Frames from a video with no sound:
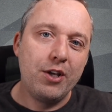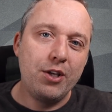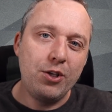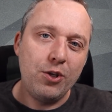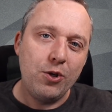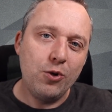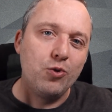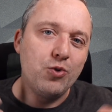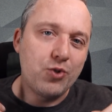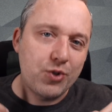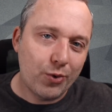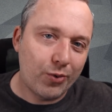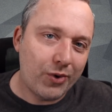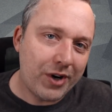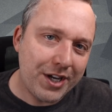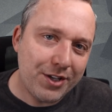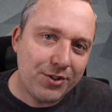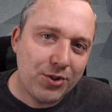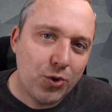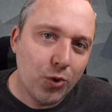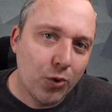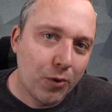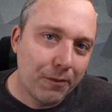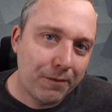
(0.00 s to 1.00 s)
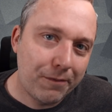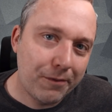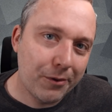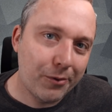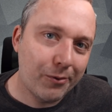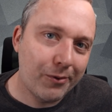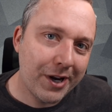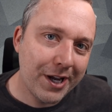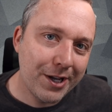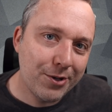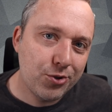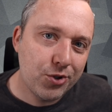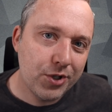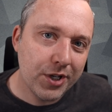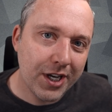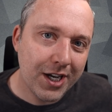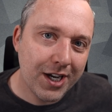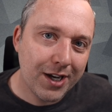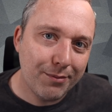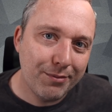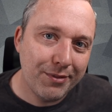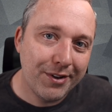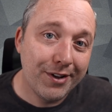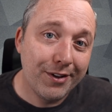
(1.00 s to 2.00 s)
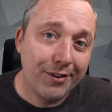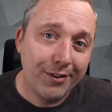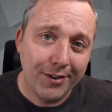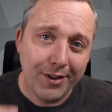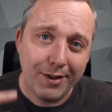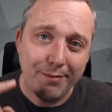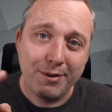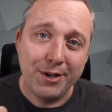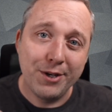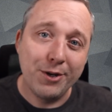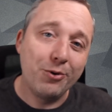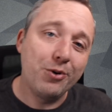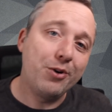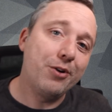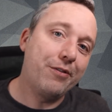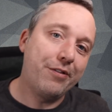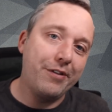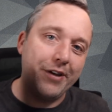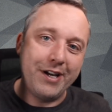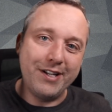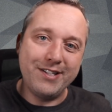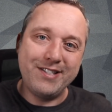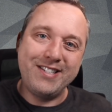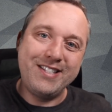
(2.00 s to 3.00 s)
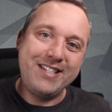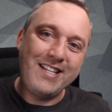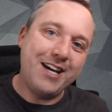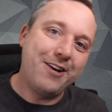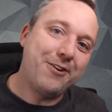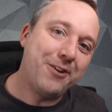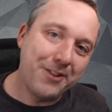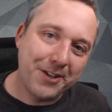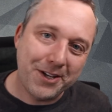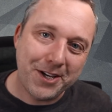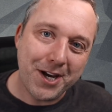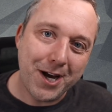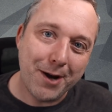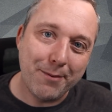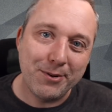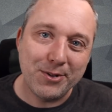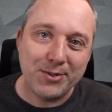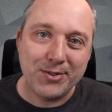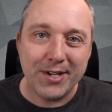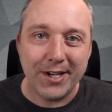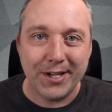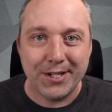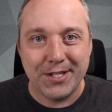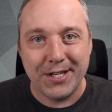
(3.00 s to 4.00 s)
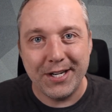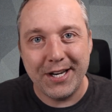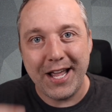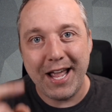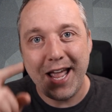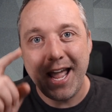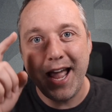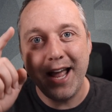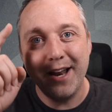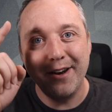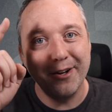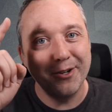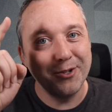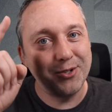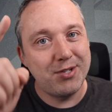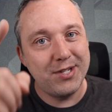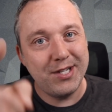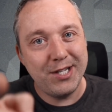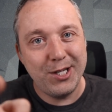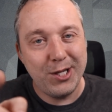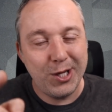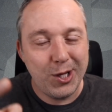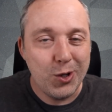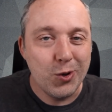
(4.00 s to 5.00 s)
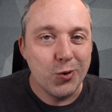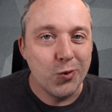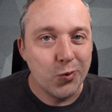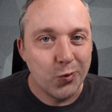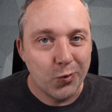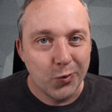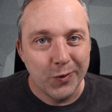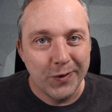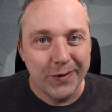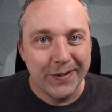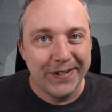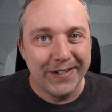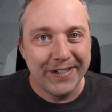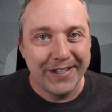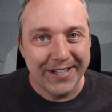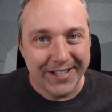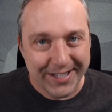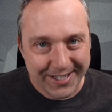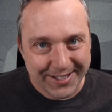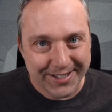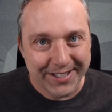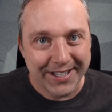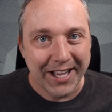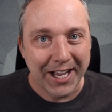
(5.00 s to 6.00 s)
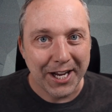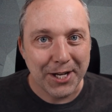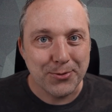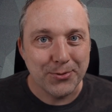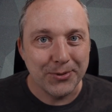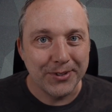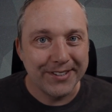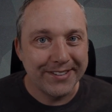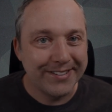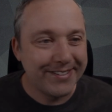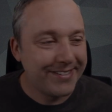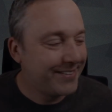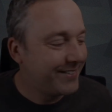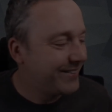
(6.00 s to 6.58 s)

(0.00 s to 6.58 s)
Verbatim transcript: Use the right tool for the right job. Let me know your thoughts down in the comment section, and I'll see you in the next one.